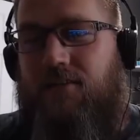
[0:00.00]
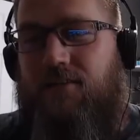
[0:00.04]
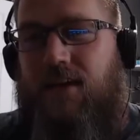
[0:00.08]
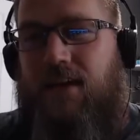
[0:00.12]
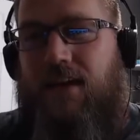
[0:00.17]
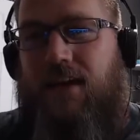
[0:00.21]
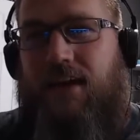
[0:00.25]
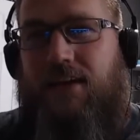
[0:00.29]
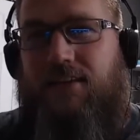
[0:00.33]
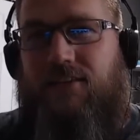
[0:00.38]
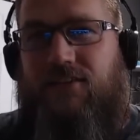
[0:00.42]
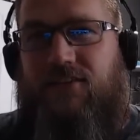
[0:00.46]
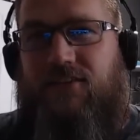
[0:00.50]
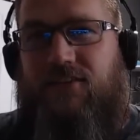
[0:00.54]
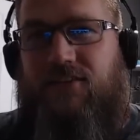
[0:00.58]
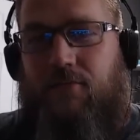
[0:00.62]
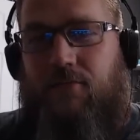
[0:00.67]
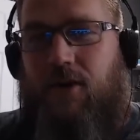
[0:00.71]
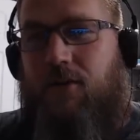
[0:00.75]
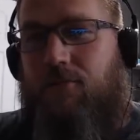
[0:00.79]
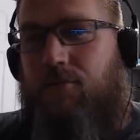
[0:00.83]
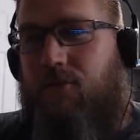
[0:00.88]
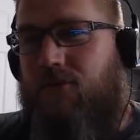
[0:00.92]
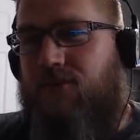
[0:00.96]
It's the same
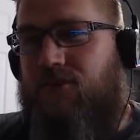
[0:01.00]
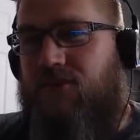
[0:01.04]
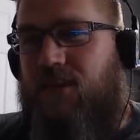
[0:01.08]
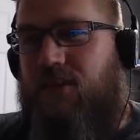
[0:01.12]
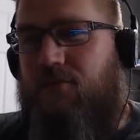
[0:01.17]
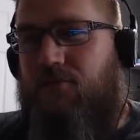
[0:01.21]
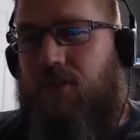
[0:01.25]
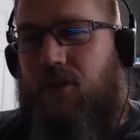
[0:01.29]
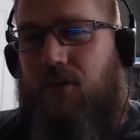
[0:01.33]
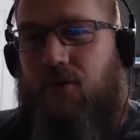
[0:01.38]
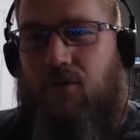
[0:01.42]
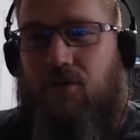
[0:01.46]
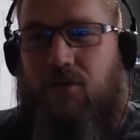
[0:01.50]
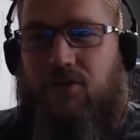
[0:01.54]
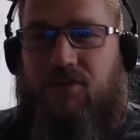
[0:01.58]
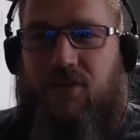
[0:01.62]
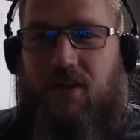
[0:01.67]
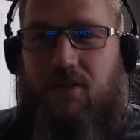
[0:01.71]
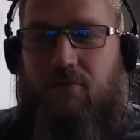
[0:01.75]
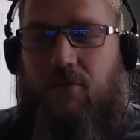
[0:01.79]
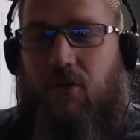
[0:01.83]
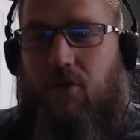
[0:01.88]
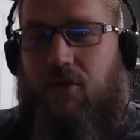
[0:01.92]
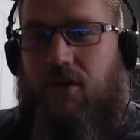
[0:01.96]
upper, same lower,
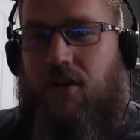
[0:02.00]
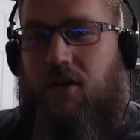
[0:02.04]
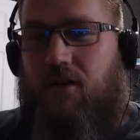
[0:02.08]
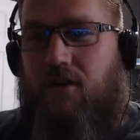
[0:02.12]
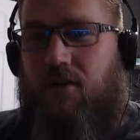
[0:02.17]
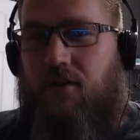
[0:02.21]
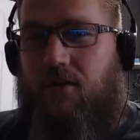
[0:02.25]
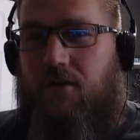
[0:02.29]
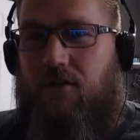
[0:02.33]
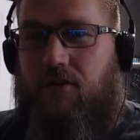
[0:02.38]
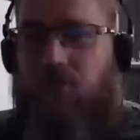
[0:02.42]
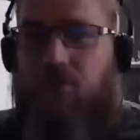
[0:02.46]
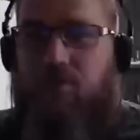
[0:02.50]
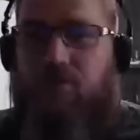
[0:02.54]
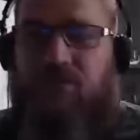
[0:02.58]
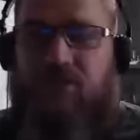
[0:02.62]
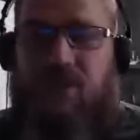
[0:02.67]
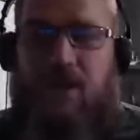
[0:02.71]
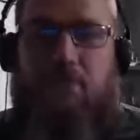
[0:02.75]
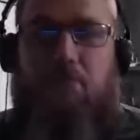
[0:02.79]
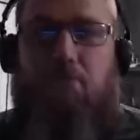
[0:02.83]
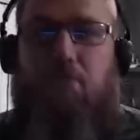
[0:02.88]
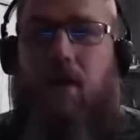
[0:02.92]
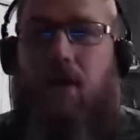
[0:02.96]
same bolt carrier group,
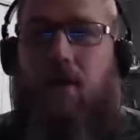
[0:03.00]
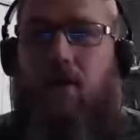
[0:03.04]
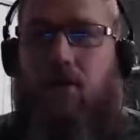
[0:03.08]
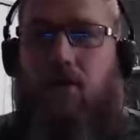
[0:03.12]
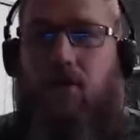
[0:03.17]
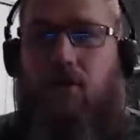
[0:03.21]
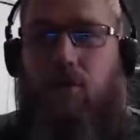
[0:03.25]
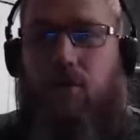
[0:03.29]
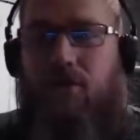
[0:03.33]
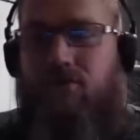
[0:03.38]
same barrel.